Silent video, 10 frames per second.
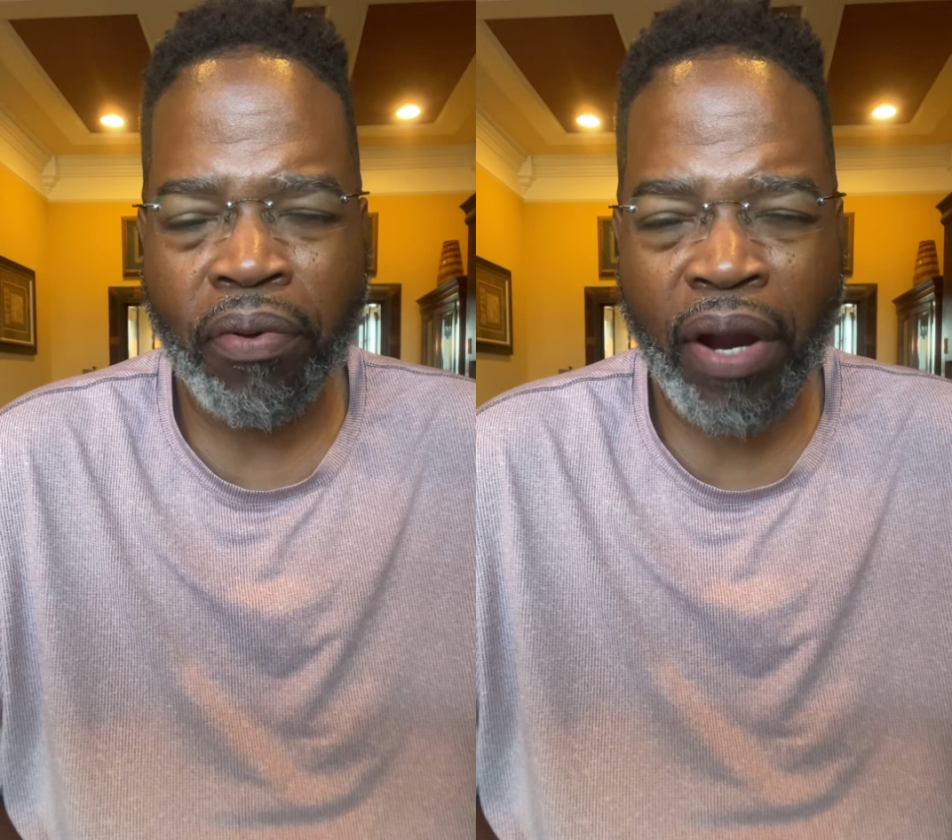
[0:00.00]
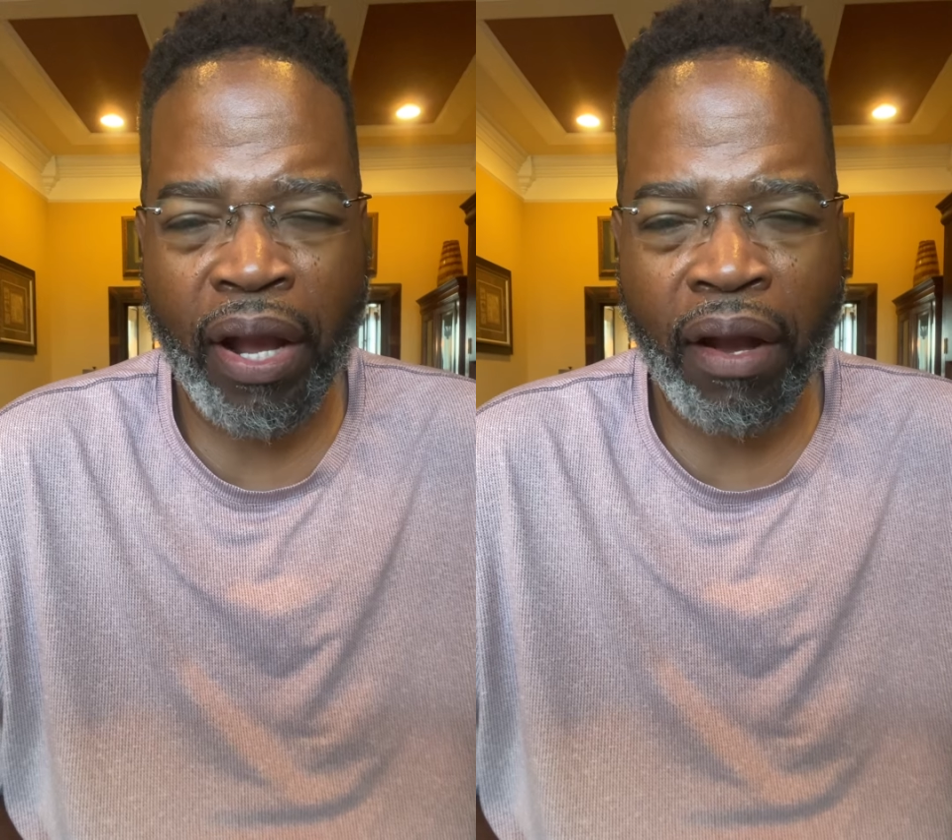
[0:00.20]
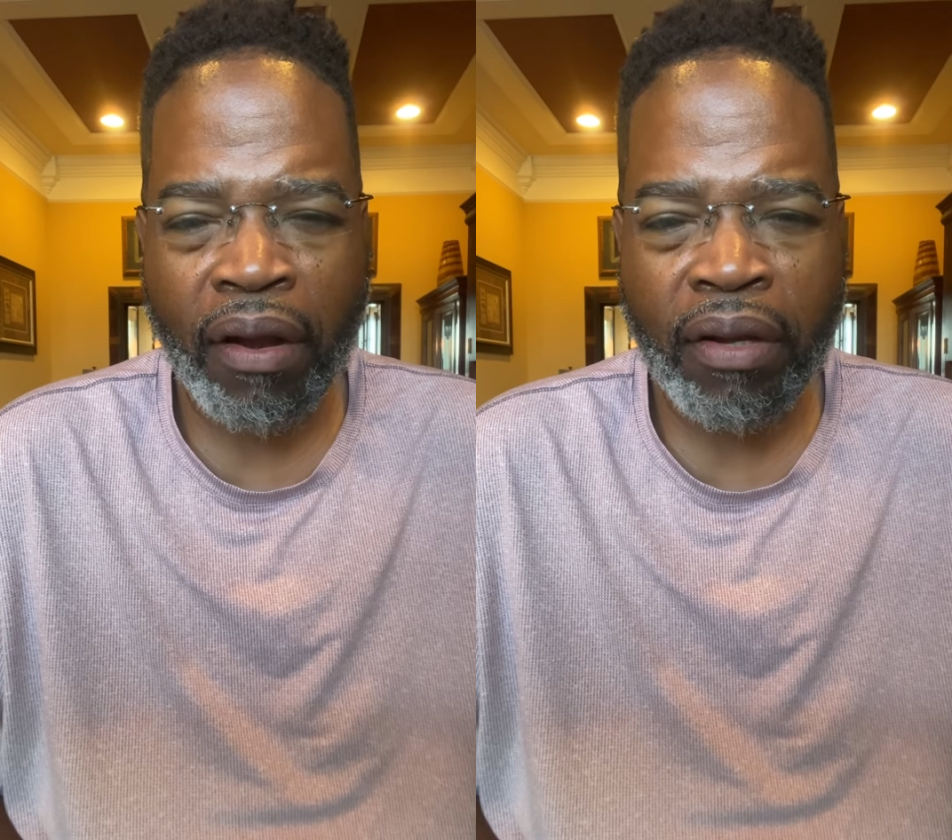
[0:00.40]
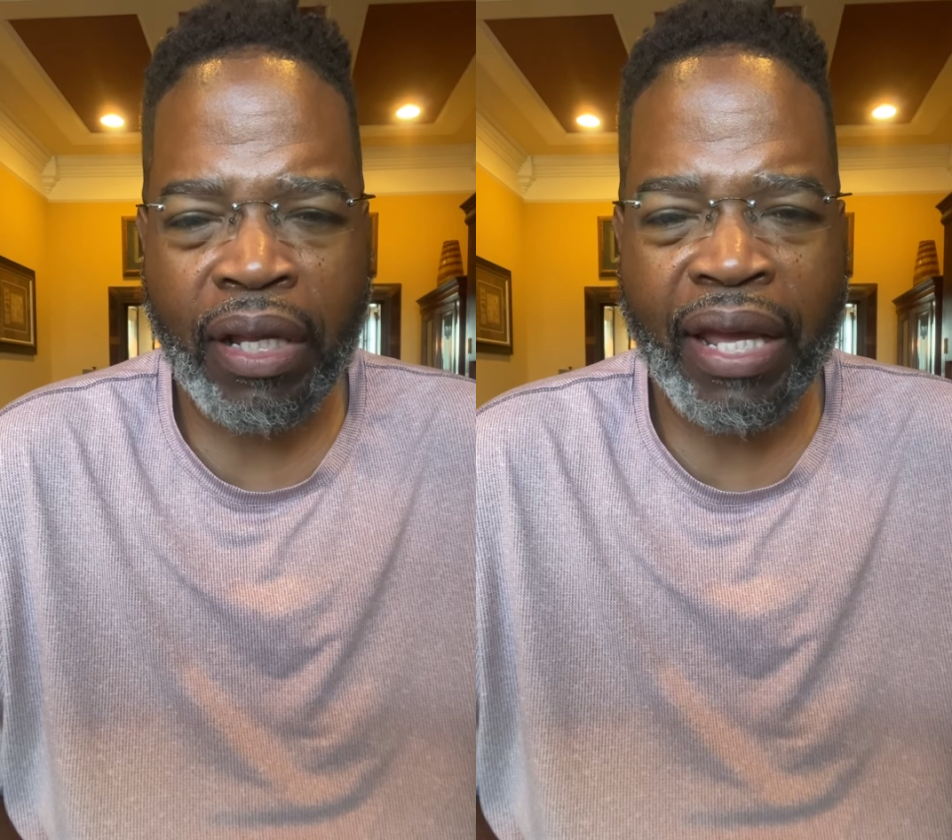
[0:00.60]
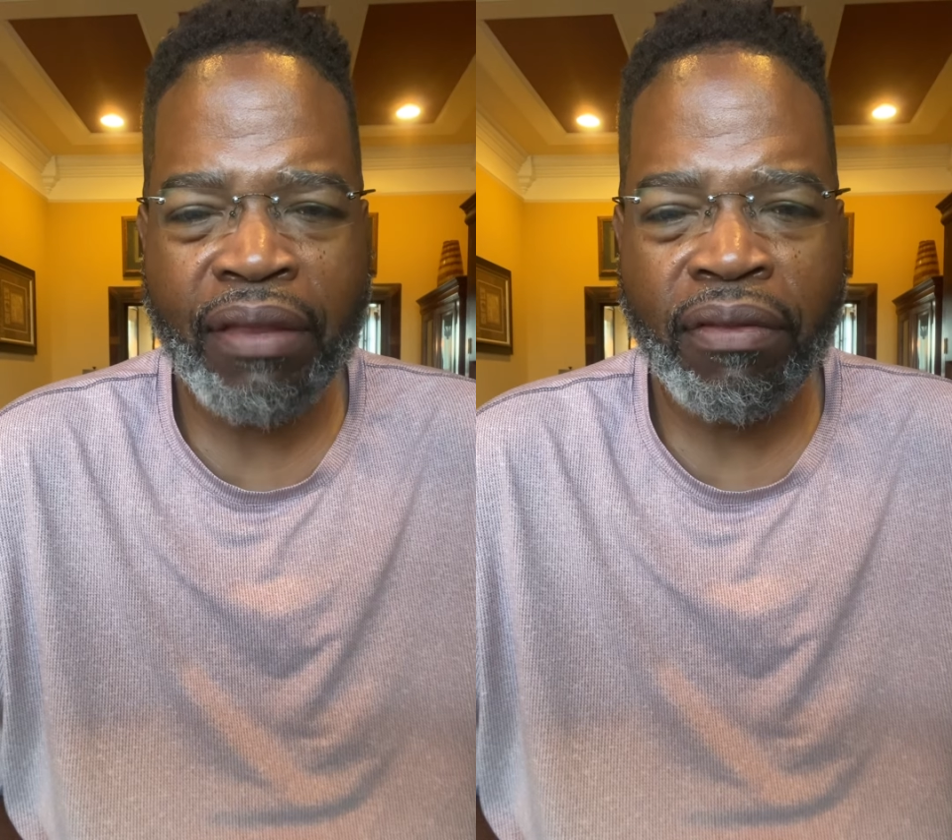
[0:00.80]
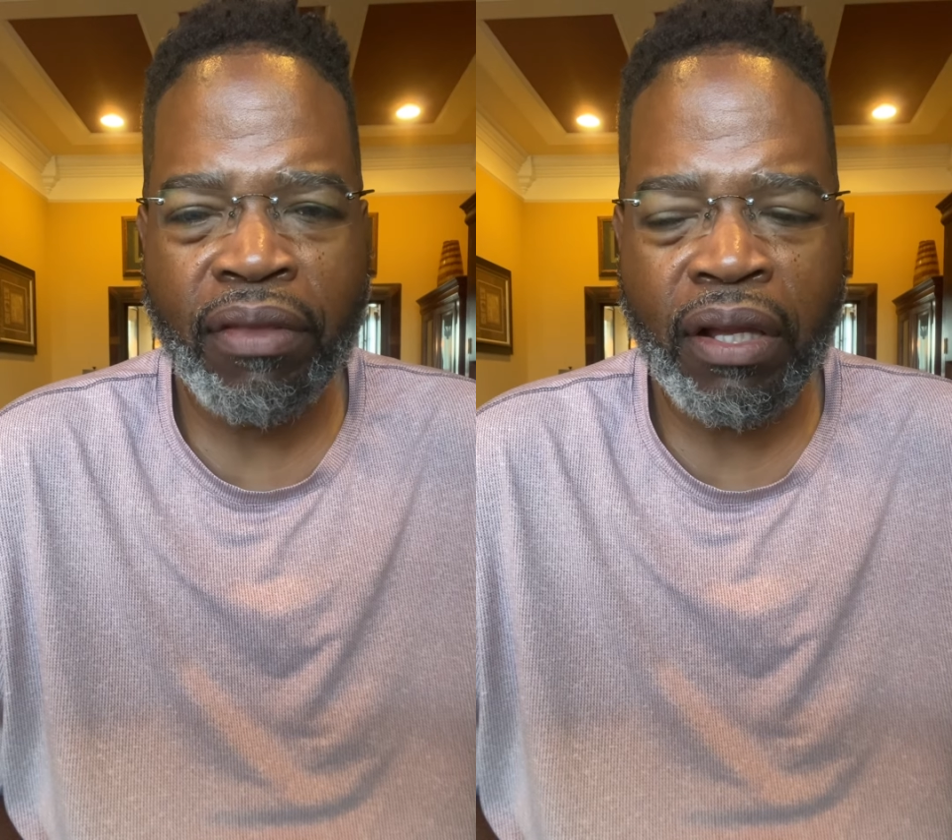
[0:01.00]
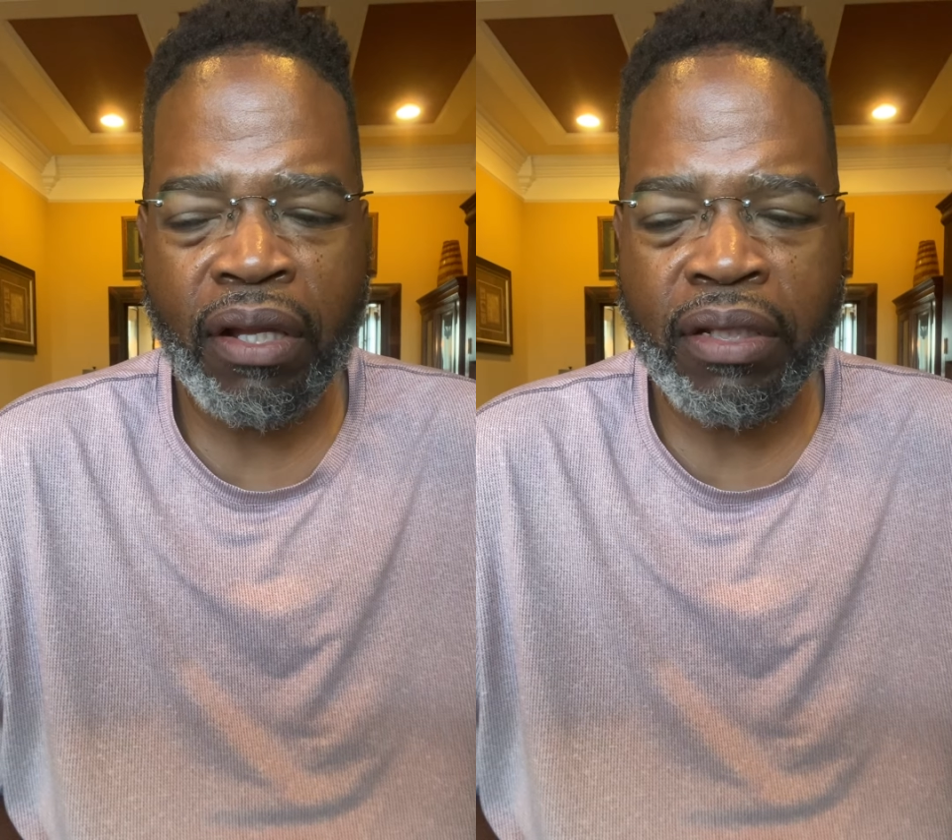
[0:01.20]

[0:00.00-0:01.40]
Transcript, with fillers: prayer and uh,